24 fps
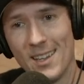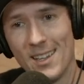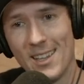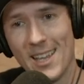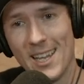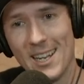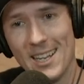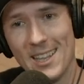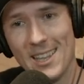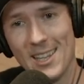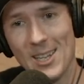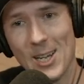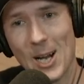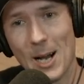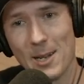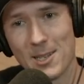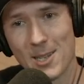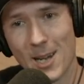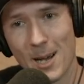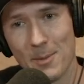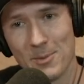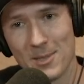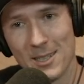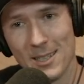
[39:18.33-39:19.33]
then in the
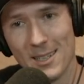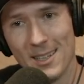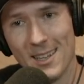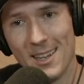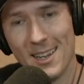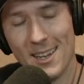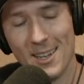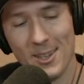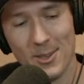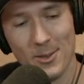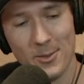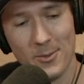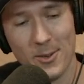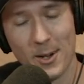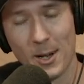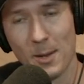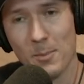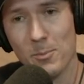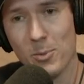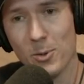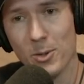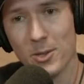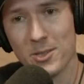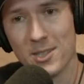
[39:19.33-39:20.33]
autopsy, the
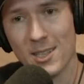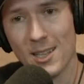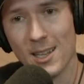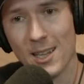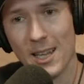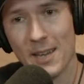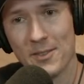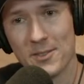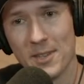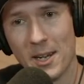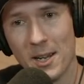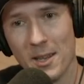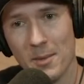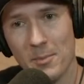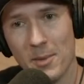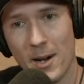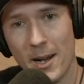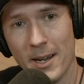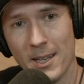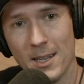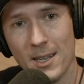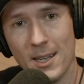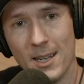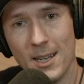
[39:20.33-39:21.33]
fucking bullet's in the left side of the
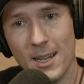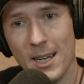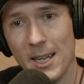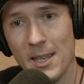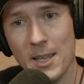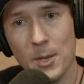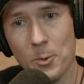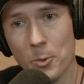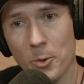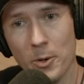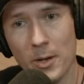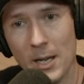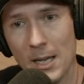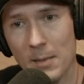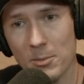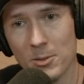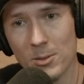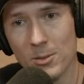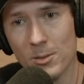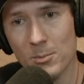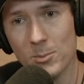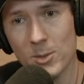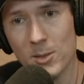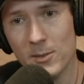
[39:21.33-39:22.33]
body, and they weren't able
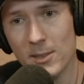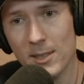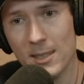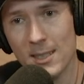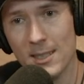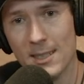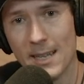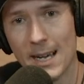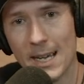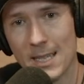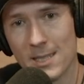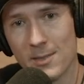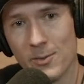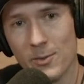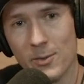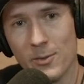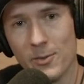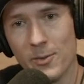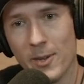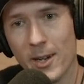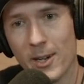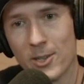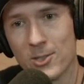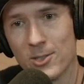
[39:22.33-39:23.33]
to remove it, and he dies of
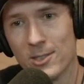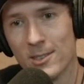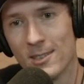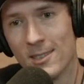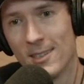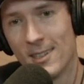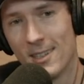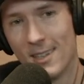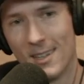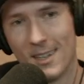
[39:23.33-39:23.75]
infection.